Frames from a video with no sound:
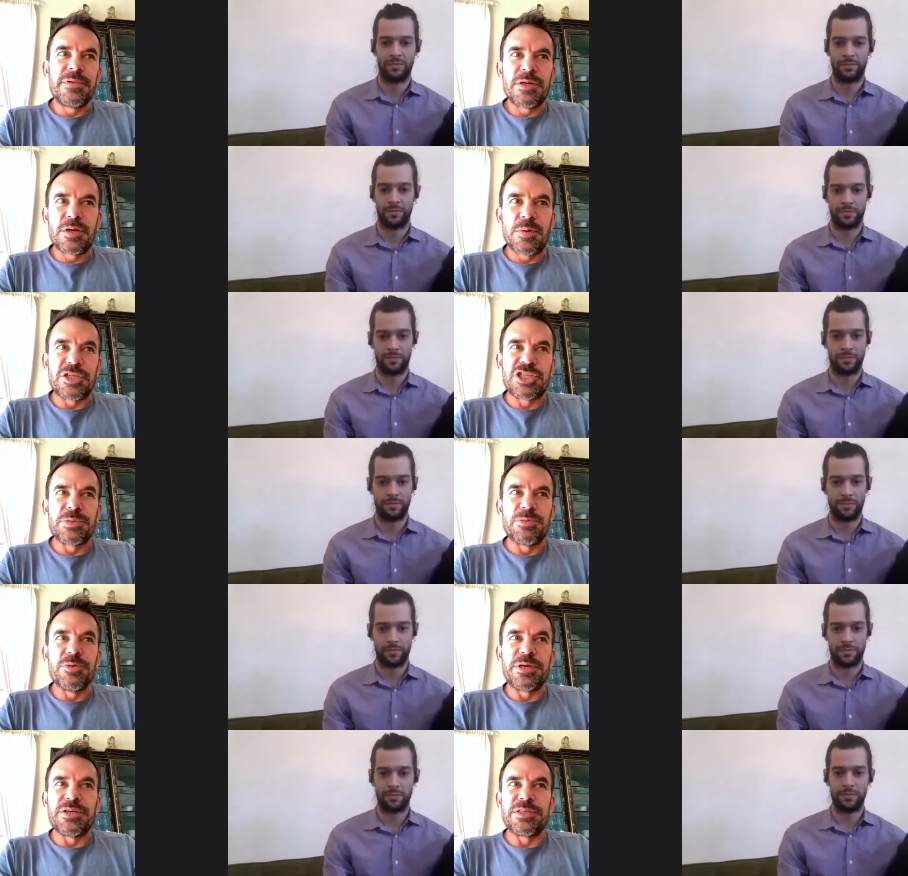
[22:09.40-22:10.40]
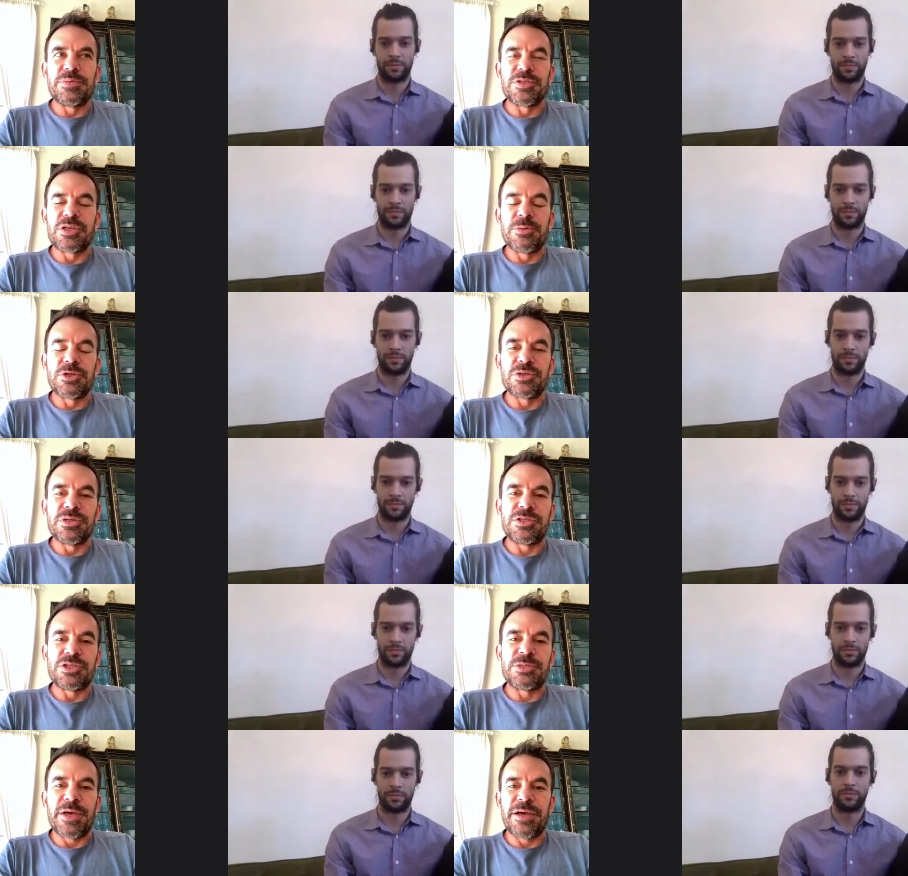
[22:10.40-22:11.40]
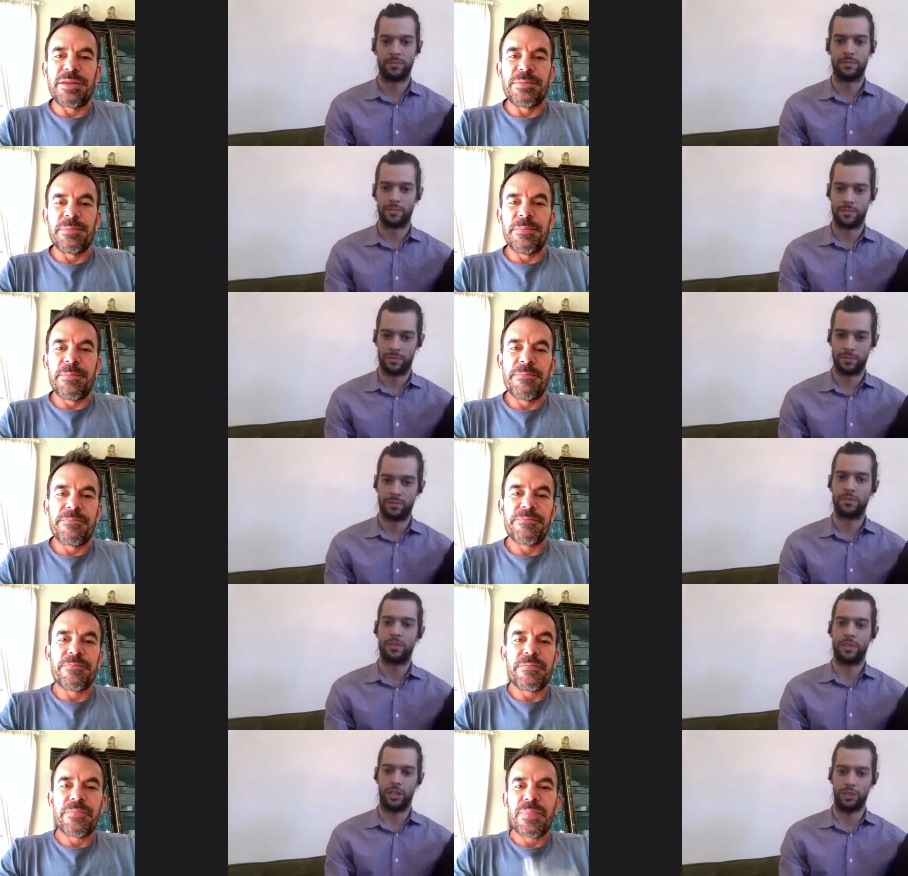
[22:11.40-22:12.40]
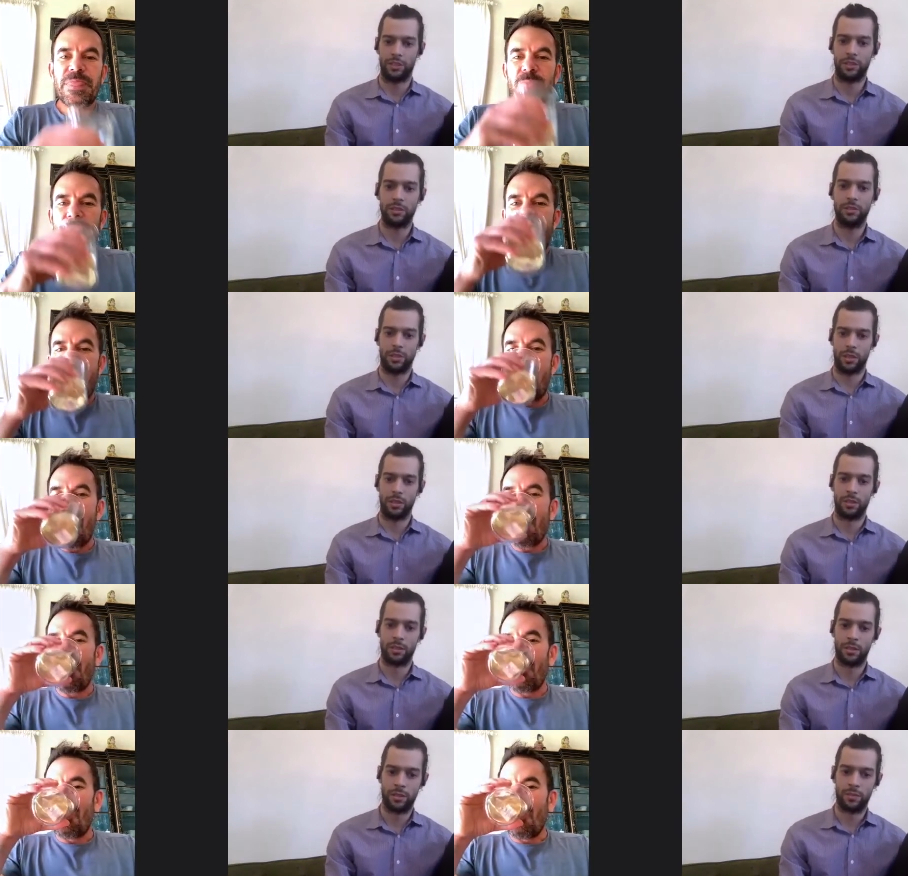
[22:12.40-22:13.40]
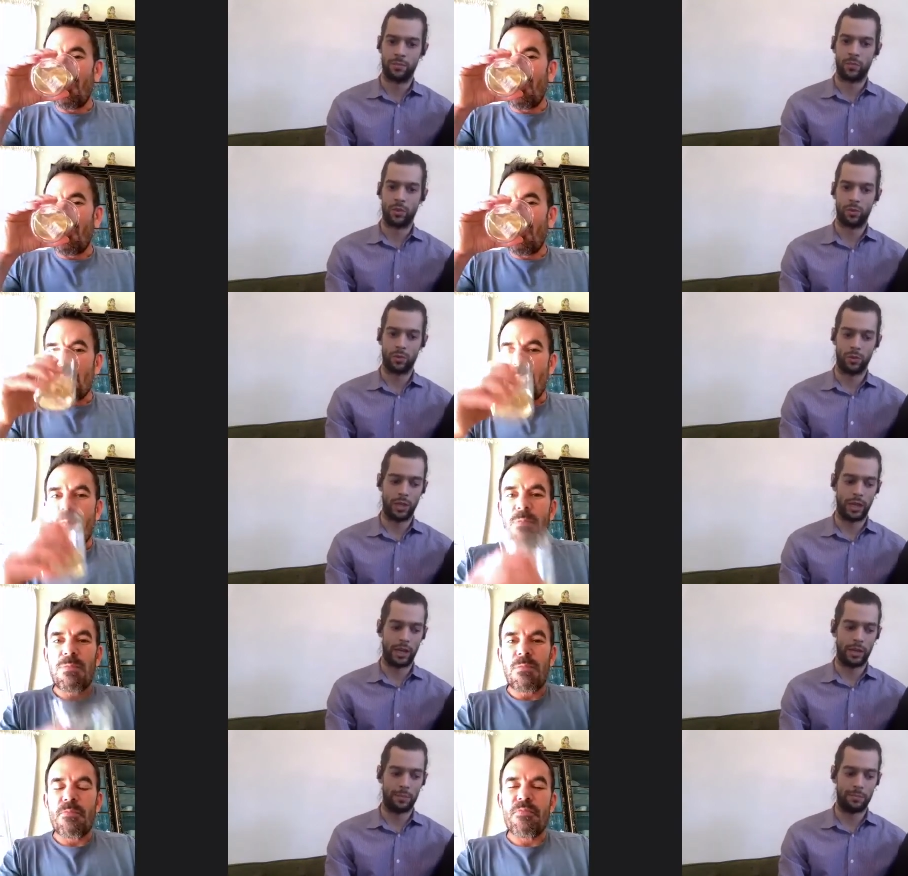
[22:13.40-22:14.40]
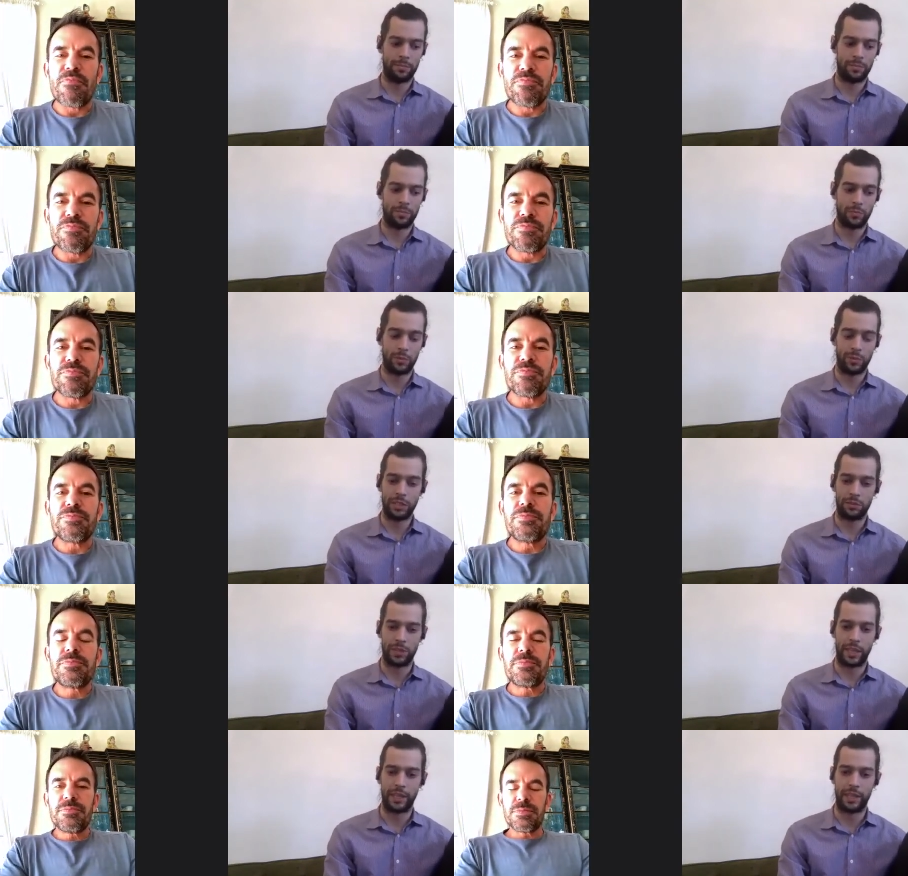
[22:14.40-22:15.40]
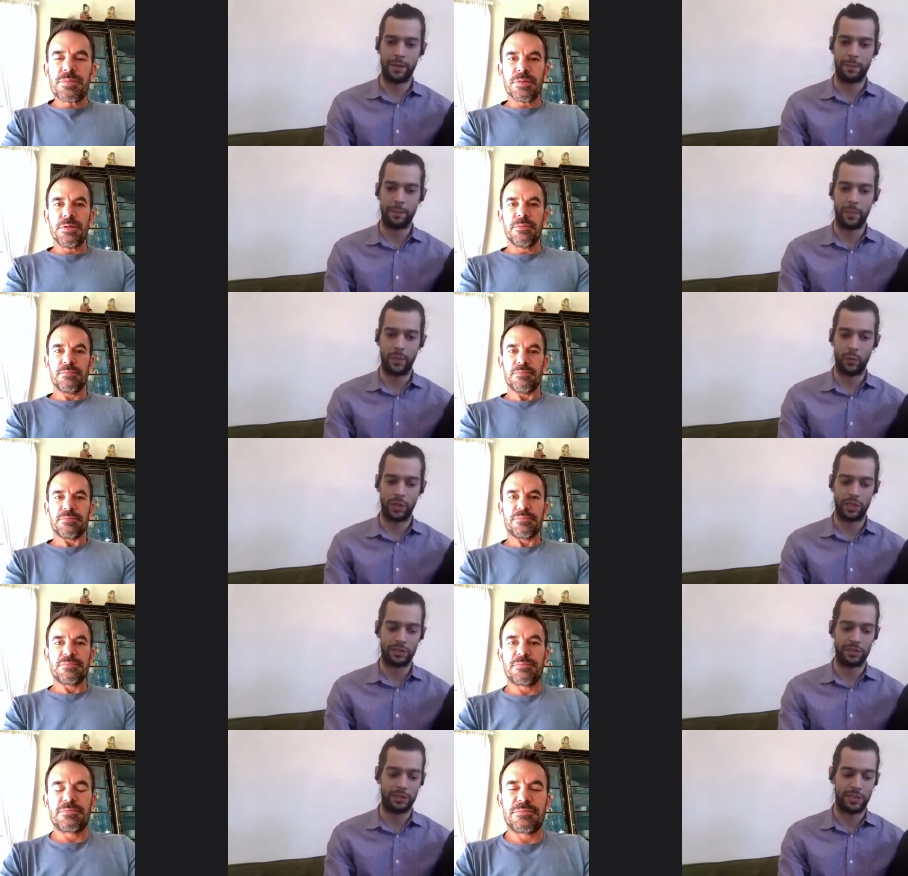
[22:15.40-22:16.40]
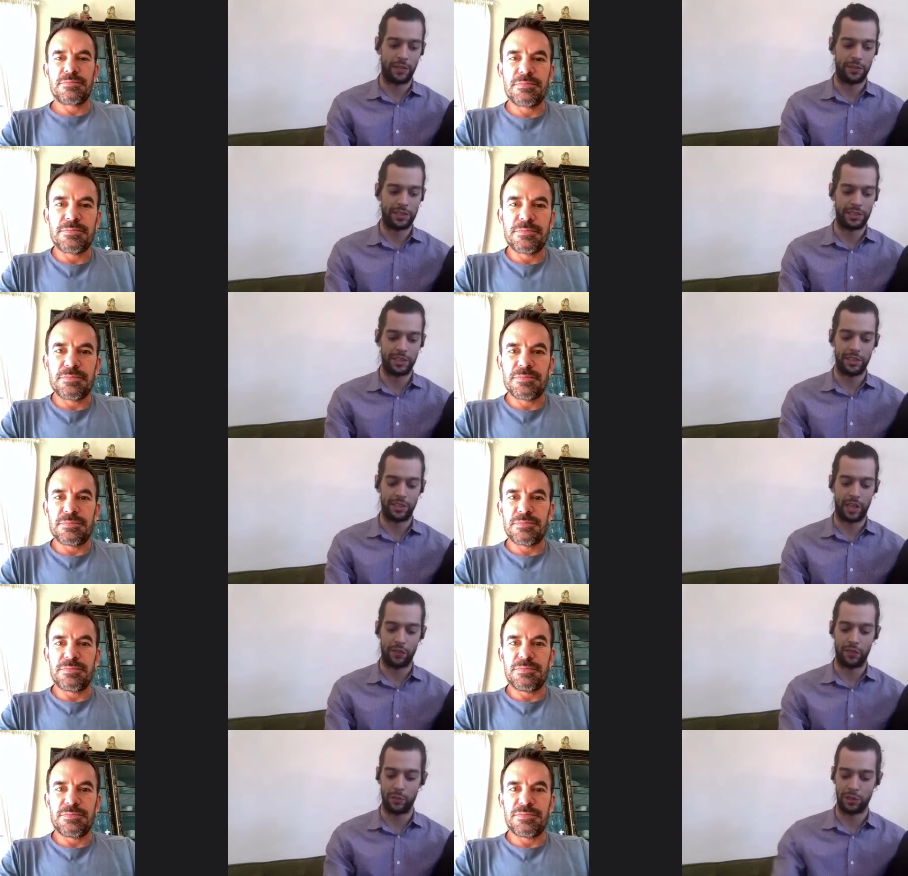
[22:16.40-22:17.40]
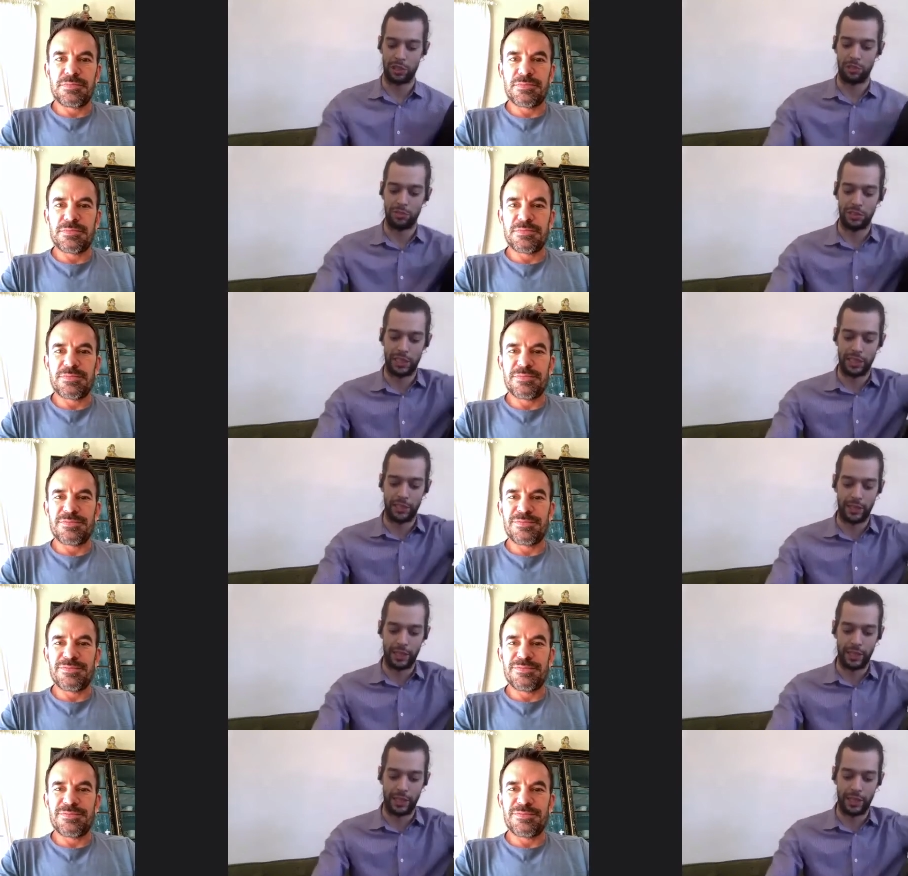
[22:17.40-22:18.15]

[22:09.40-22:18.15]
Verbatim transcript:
Speaker 1: questionable because there was commercial interest behind them.
Speaker 2: Gotcha. Okay. Cool. Um, well, thanks for that. Um, we can dive into coffee more generally now.